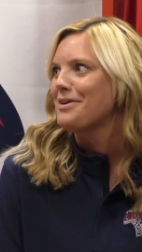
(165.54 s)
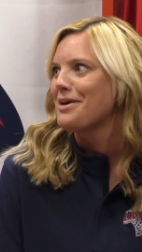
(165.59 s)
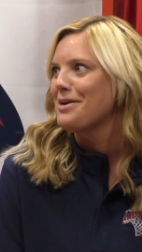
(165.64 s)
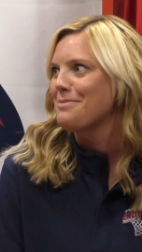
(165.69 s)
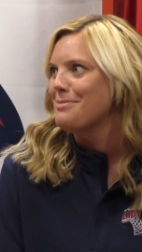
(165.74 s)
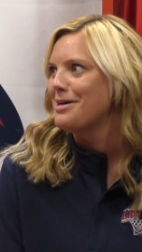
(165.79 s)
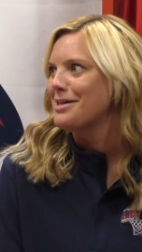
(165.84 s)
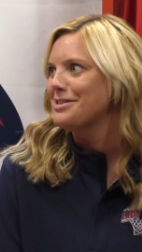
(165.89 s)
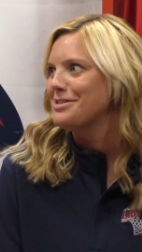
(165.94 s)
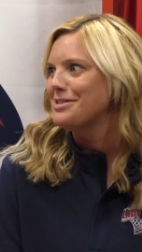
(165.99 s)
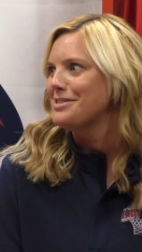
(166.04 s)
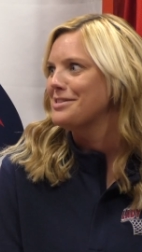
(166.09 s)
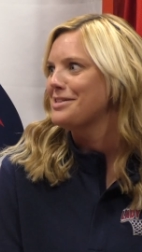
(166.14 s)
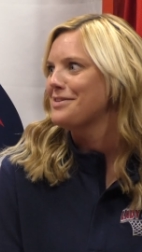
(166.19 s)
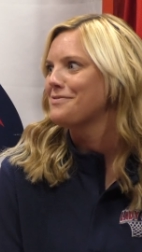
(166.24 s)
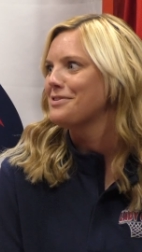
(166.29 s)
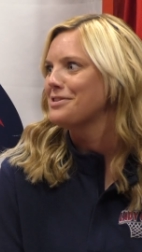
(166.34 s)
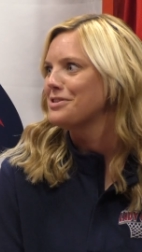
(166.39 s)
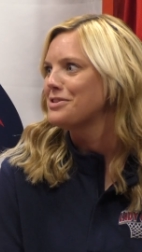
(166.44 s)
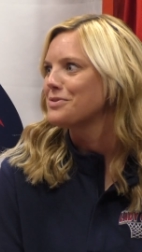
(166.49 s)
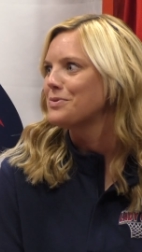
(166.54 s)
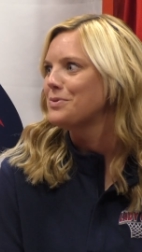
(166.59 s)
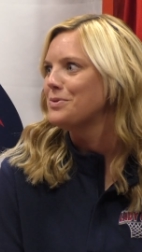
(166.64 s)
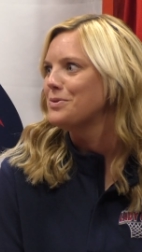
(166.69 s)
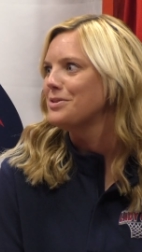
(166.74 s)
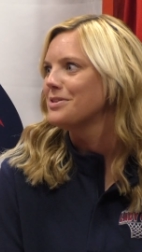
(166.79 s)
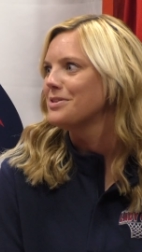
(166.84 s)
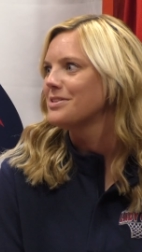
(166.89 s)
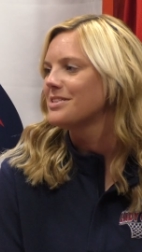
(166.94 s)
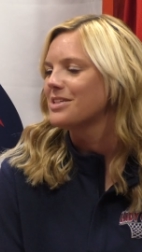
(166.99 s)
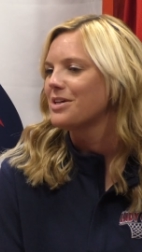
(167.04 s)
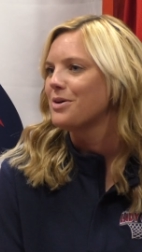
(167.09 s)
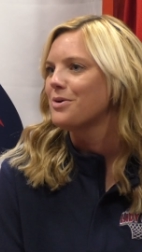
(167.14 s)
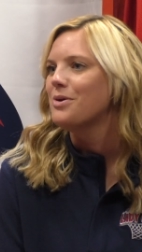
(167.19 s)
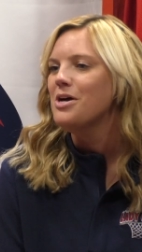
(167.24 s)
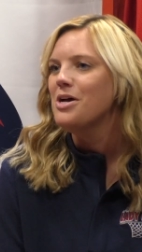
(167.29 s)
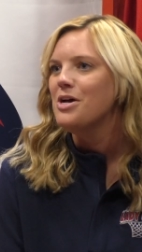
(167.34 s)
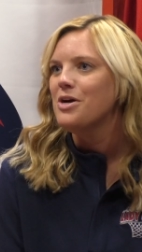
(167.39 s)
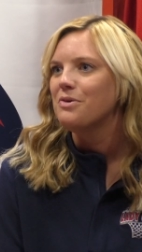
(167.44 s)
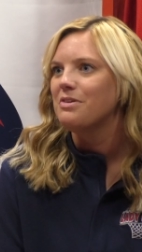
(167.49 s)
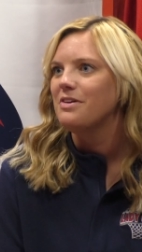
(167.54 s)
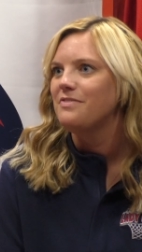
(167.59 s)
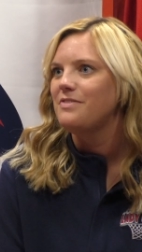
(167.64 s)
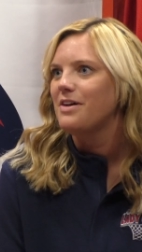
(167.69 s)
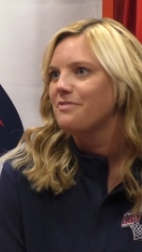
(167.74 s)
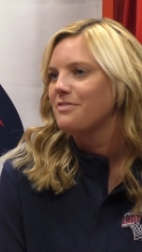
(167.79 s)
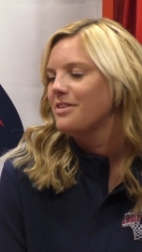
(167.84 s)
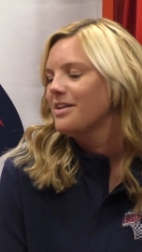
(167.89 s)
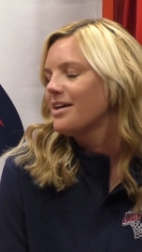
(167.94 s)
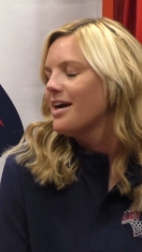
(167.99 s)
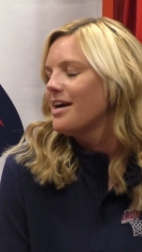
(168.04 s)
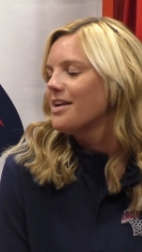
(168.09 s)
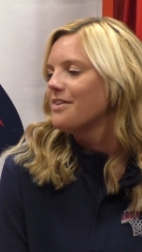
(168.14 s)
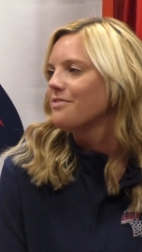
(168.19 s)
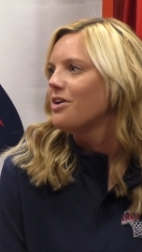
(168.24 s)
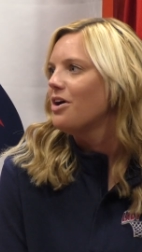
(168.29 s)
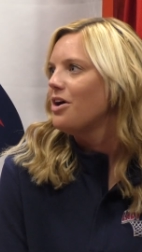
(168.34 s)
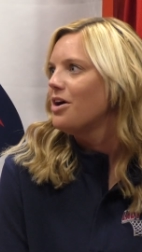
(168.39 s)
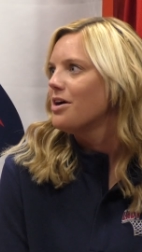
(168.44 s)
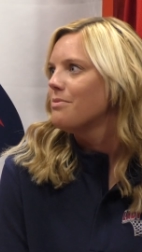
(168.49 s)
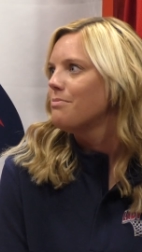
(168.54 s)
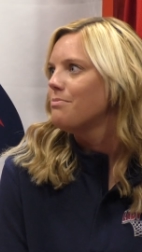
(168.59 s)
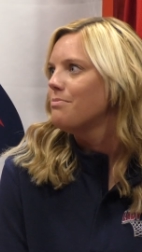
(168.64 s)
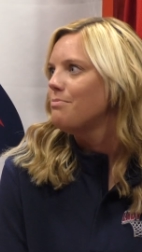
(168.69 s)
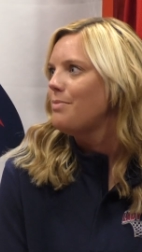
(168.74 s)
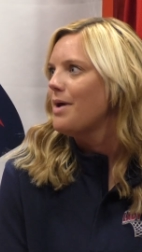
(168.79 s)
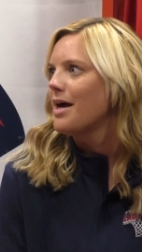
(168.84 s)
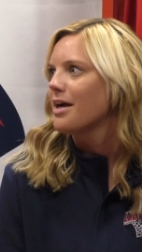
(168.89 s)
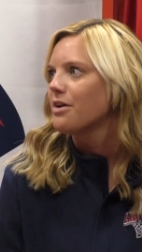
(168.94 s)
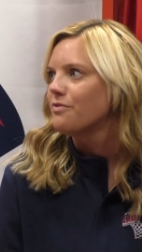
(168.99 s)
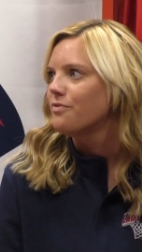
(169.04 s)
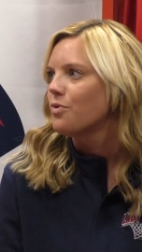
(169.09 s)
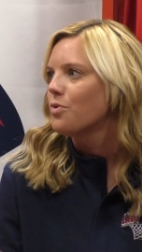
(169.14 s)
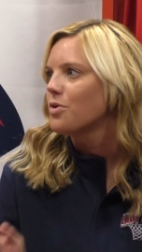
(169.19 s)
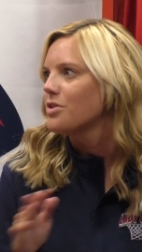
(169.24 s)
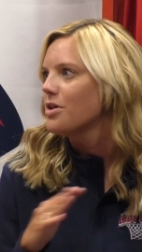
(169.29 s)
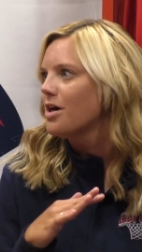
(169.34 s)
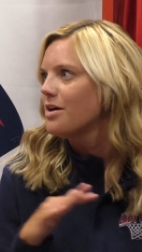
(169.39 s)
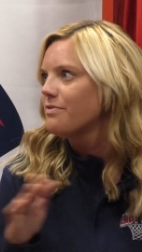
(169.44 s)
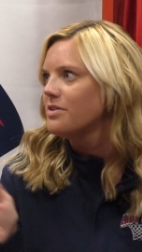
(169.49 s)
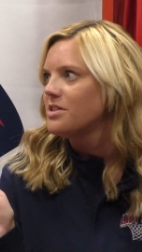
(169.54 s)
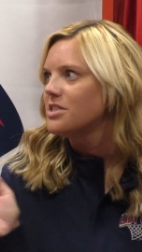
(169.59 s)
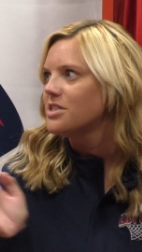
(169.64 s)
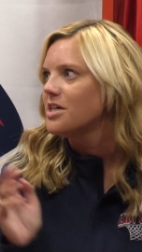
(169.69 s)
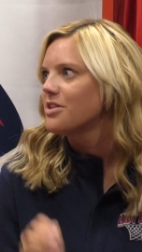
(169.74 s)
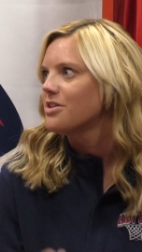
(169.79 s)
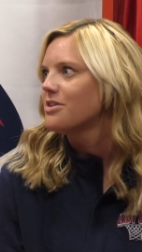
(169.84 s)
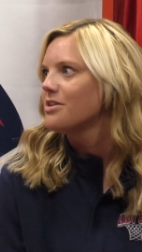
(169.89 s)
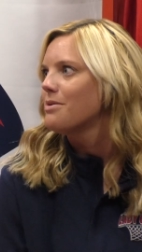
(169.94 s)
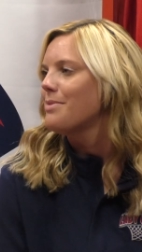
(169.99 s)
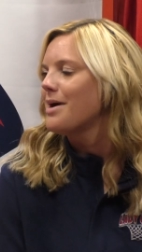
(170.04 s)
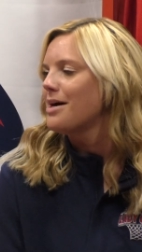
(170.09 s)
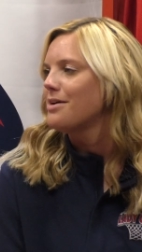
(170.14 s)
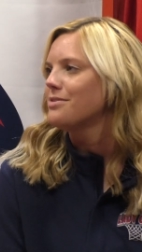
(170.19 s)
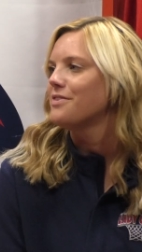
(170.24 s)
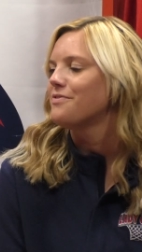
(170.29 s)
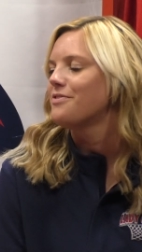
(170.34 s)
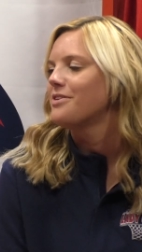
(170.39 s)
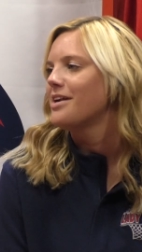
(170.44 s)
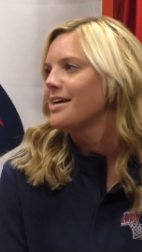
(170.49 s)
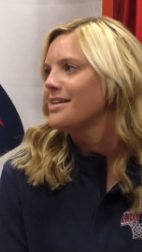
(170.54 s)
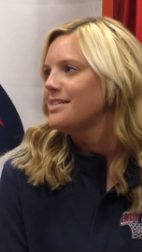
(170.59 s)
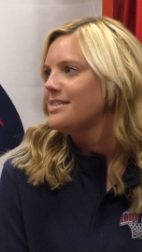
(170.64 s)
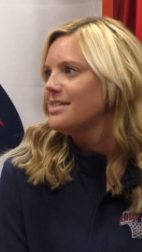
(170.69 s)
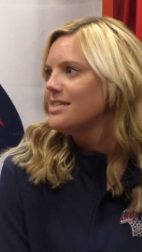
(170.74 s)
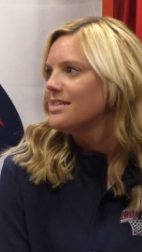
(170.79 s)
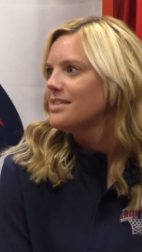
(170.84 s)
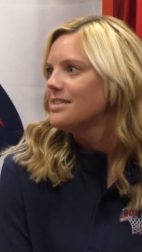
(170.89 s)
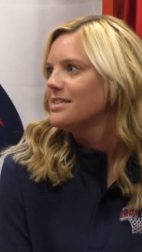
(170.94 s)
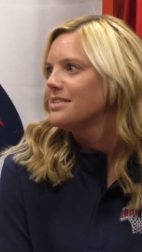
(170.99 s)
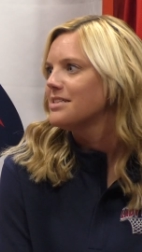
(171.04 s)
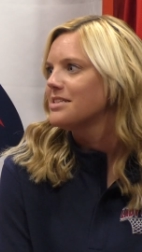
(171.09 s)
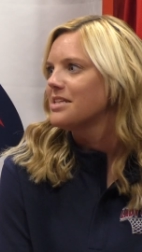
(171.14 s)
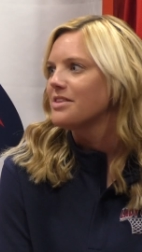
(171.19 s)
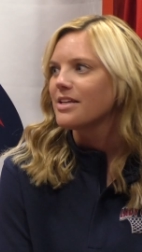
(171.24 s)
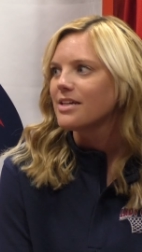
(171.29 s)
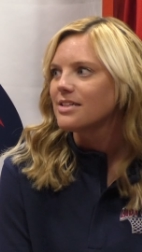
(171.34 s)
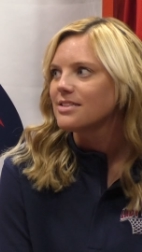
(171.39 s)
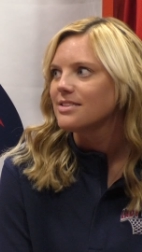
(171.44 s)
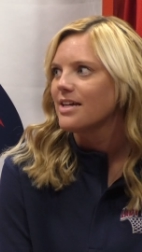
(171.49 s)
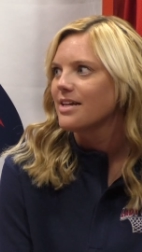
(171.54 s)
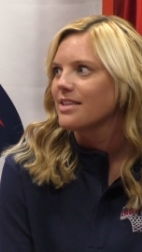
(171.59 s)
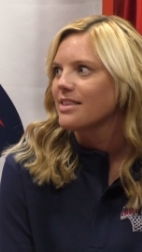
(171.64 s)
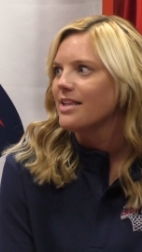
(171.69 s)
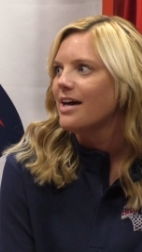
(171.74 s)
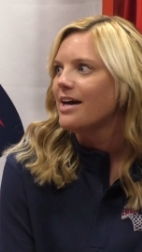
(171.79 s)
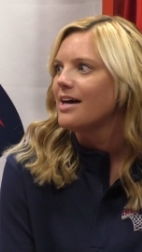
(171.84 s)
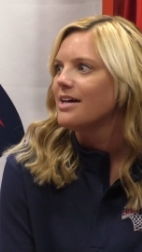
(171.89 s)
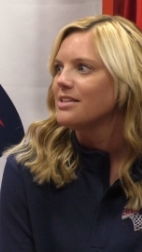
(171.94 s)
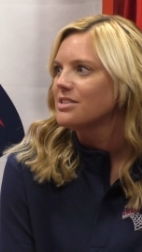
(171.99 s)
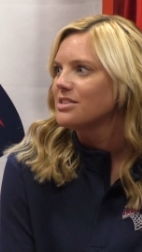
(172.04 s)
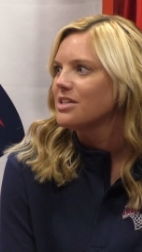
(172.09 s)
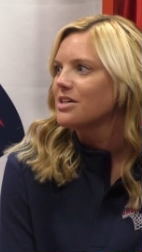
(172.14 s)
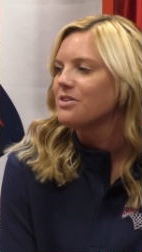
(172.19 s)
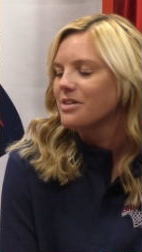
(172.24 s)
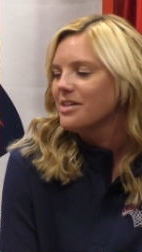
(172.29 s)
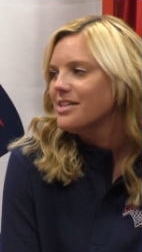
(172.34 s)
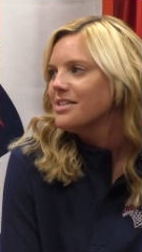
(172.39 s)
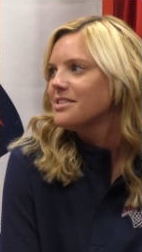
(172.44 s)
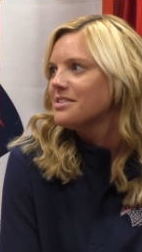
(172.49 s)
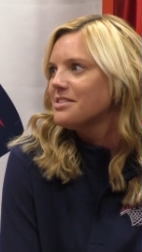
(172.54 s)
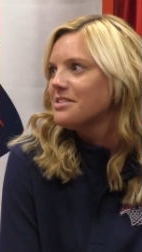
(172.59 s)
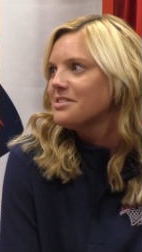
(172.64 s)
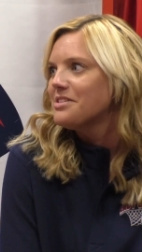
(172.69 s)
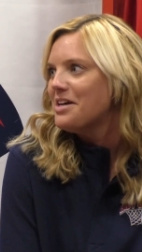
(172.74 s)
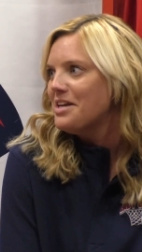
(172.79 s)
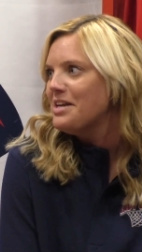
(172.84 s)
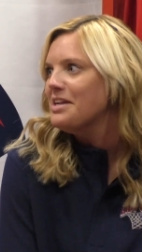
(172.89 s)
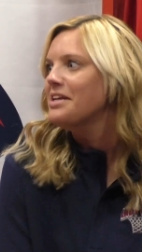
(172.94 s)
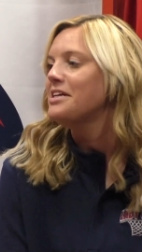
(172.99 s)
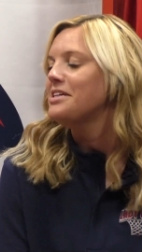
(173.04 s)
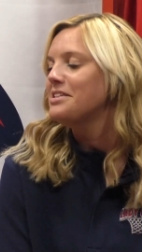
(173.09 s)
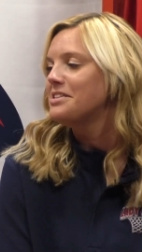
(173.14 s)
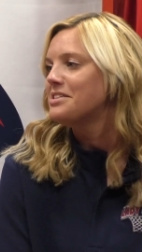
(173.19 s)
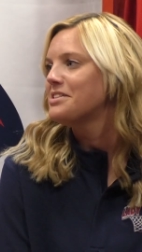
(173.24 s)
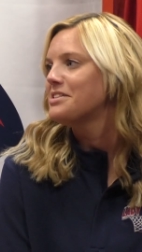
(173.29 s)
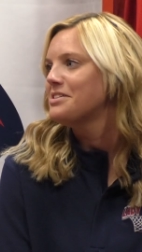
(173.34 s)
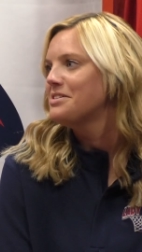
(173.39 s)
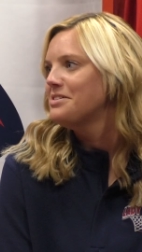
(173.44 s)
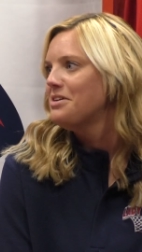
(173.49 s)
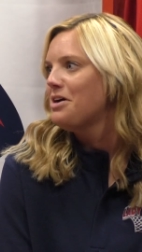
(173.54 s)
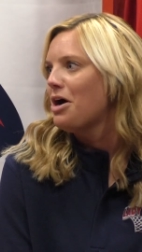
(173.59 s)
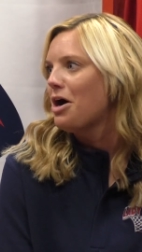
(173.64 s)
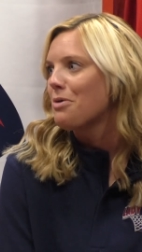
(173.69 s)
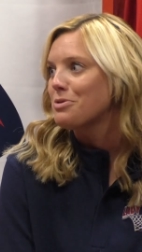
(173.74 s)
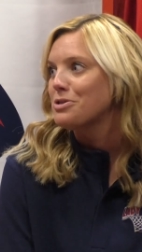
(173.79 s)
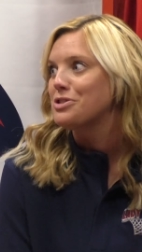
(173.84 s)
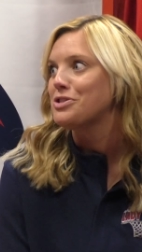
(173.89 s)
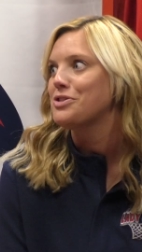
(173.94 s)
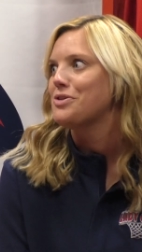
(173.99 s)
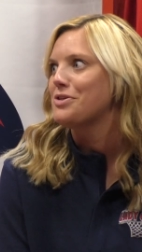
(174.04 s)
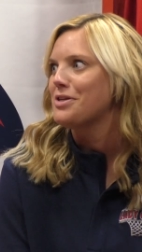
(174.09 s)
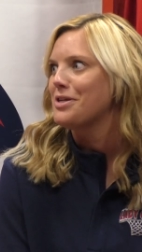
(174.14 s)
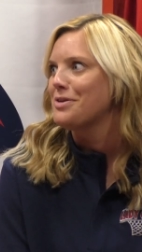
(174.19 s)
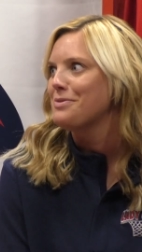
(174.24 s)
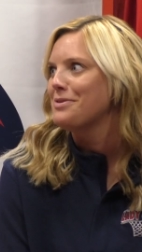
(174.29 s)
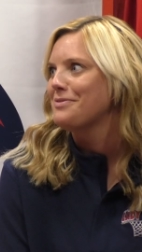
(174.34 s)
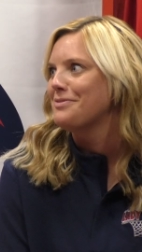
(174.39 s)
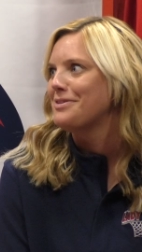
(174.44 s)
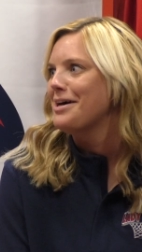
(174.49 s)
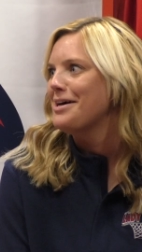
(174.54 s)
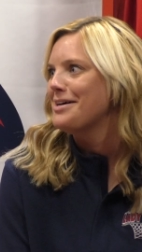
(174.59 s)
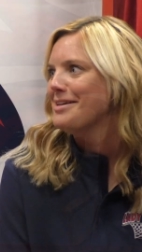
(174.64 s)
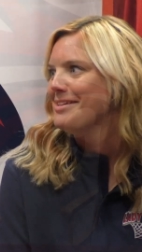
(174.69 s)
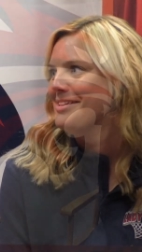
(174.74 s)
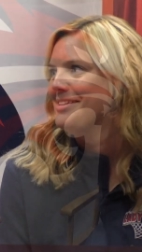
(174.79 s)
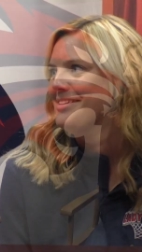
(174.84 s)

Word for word: very much at different schools so we've definitely kind of gone back and forth off each other about different ideas and things like that so it is a neat opportunity we've gotten